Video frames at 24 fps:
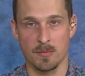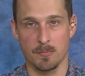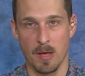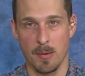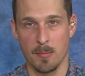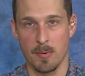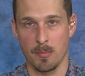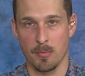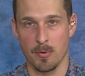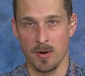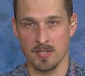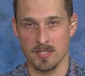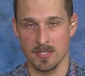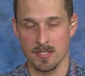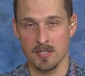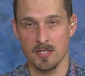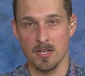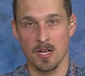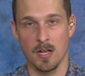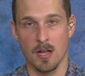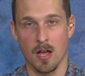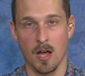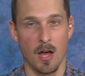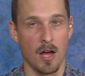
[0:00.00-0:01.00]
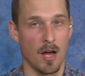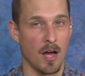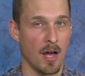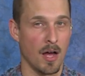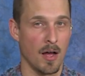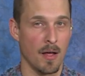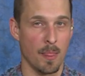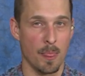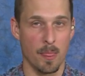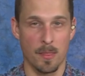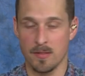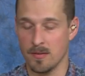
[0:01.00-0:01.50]
may be present,
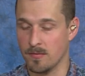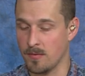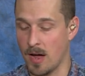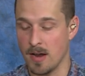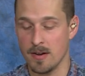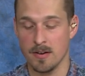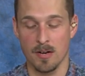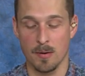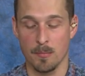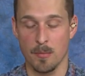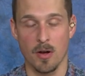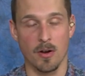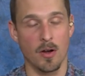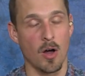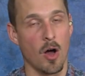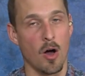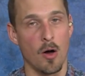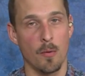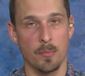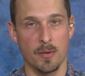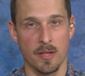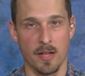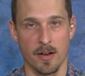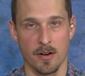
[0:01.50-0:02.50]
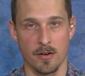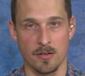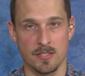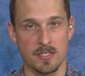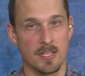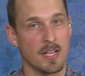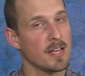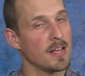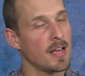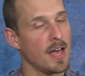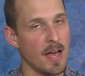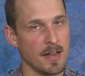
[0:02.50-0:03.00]
divided among all players
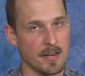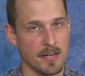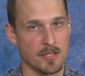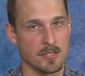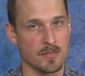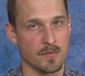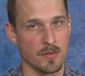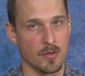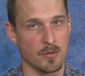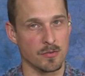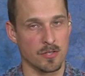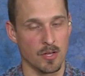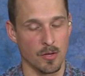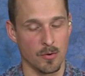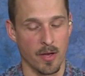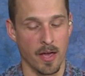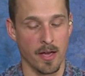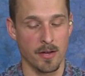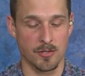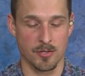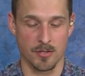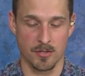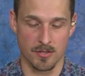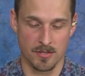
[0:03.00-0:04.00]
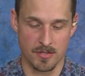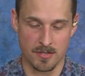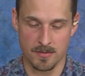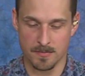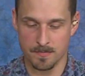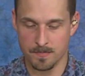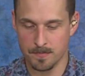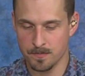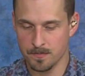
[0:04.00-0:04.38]
at each of those locations.